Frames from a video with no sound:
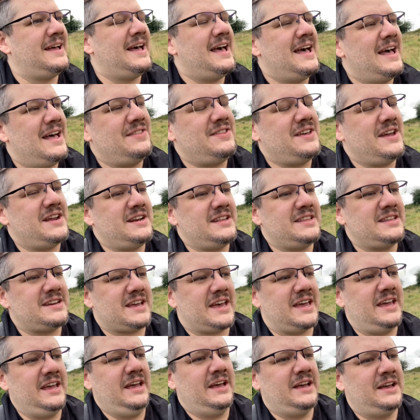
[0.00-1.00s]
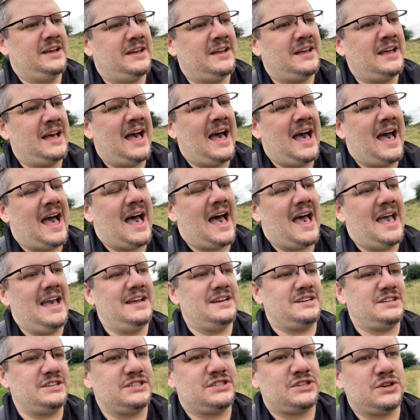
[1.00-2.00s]
at the end of the day,
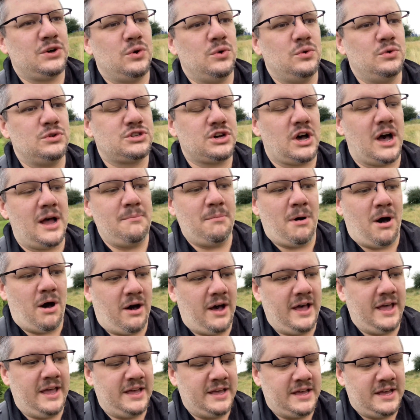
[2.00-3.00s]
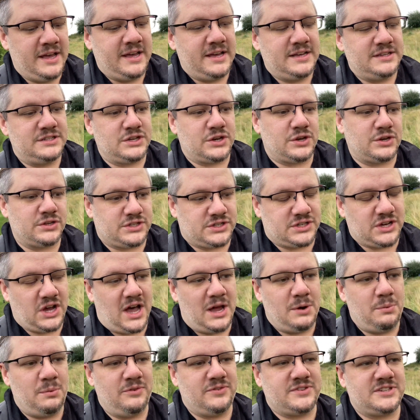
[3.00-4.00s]
ADA's all-time high is a good
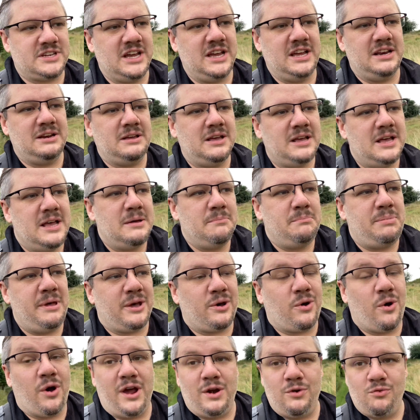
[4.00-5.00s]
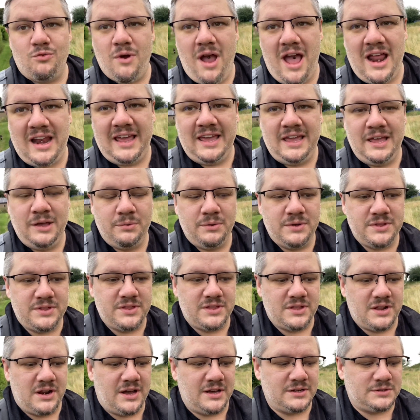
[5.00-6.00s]
sign. We've seen Bitcoin rally within
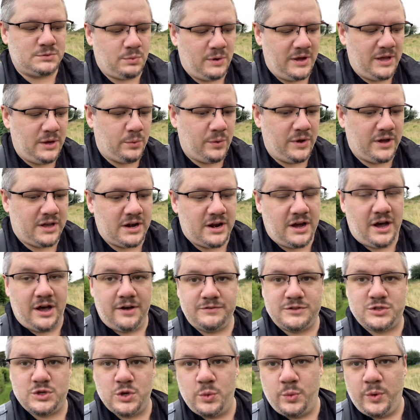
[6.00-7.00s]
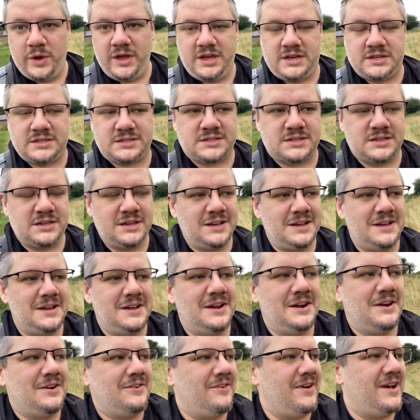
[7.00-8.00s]
the last week, week and a half, two weeks,
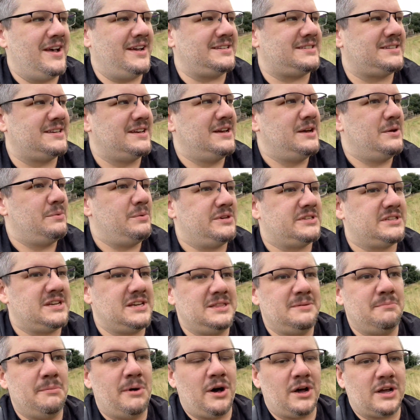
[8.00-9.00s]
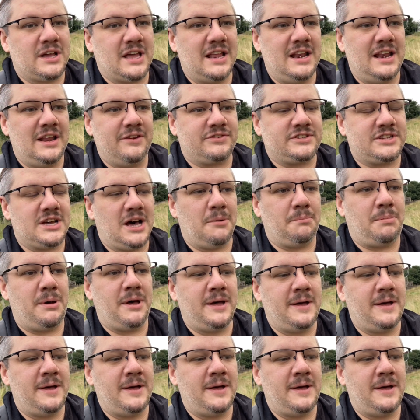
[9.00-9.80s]
right? We've seen the market lift up.